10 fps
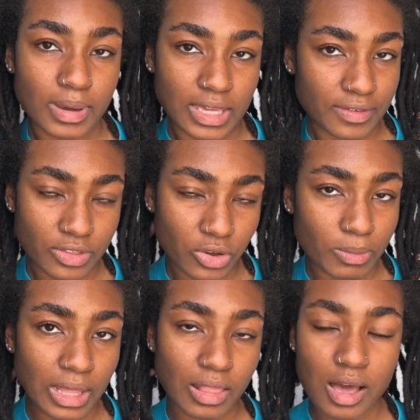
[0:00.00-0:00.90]
even though
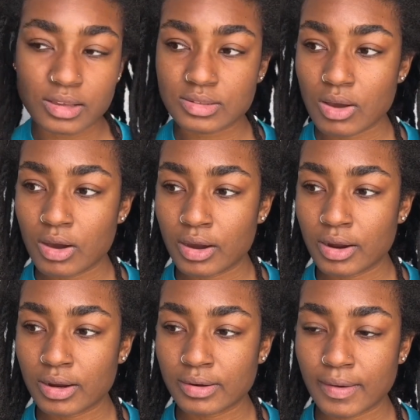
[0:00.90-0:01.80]
my locks
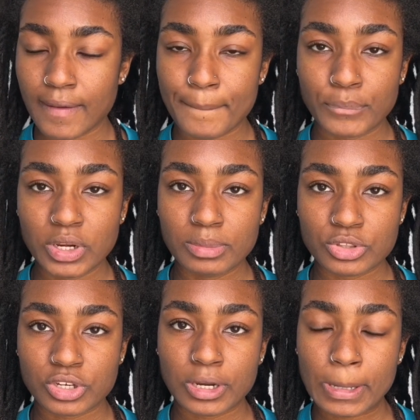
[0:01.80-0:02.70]
are pretty
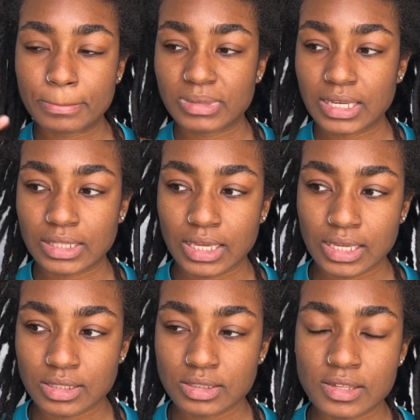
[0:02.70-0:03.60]
mature at the
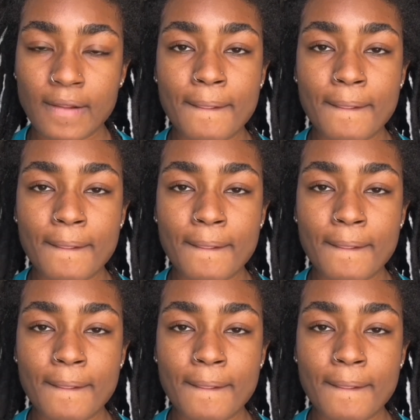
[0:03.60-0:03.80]
ends,